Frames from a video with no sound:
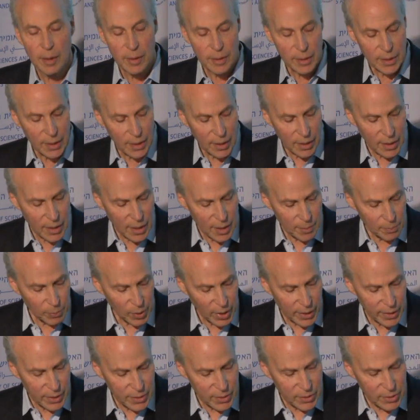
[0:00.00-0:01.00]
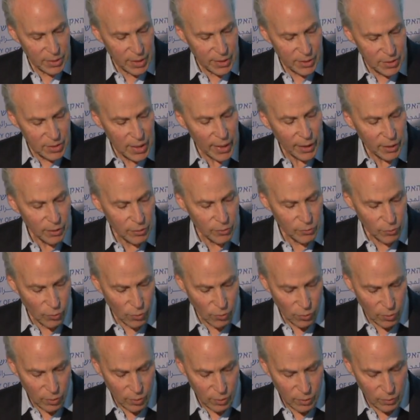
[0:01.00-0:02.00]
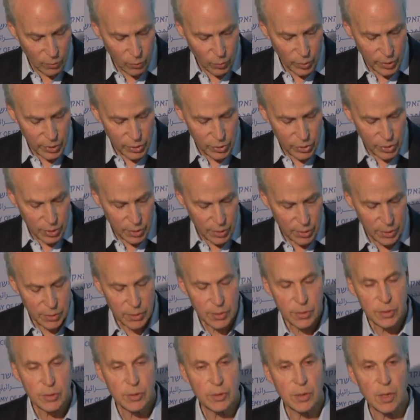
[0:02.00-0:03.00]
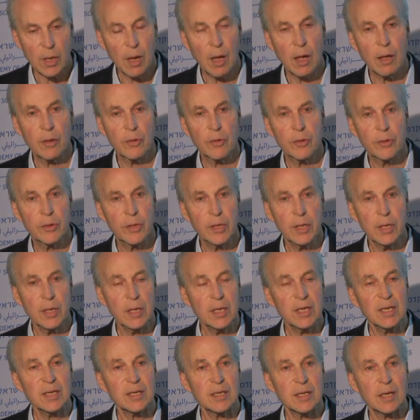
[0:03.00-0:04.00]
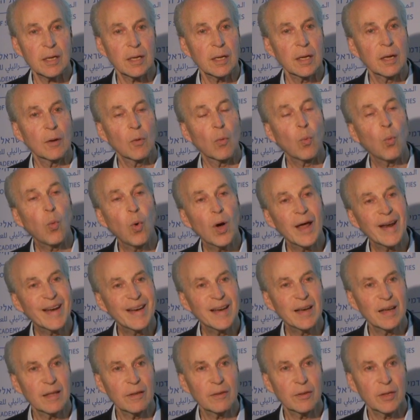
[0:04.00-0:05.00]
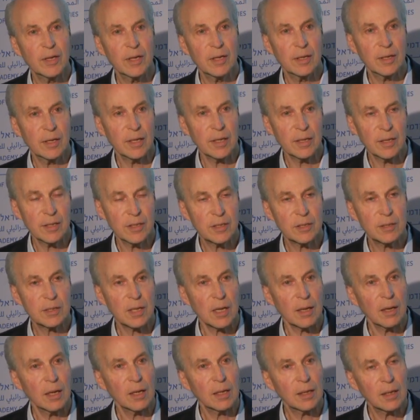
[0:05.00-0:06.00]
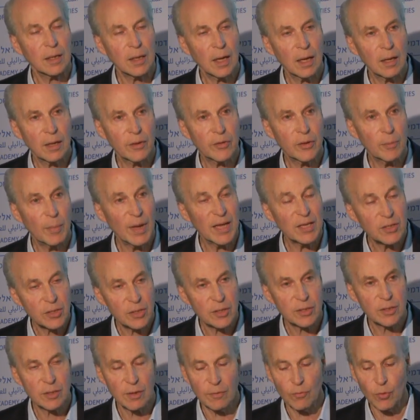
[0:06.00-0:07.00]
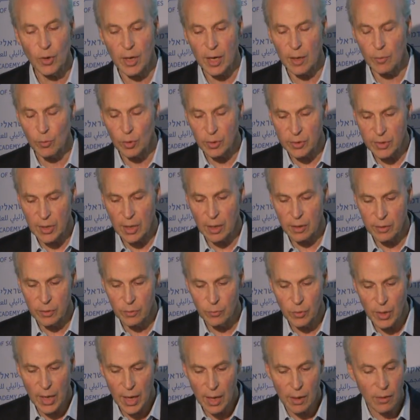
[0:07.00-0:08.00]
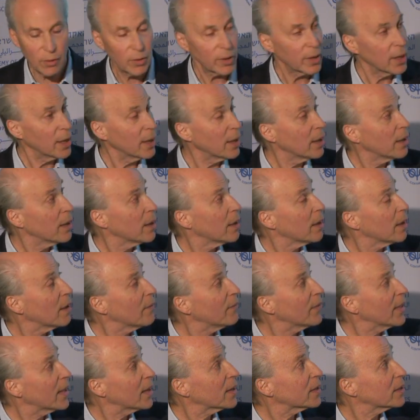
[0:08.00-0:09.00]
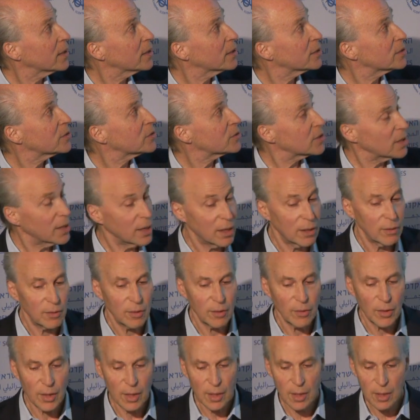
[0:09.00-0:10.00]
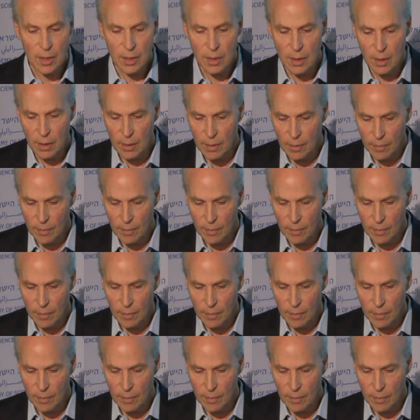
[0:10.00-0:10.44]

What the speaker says: DNA plays a second role, which is the one that is the basis of what I will tell you now, and that is in the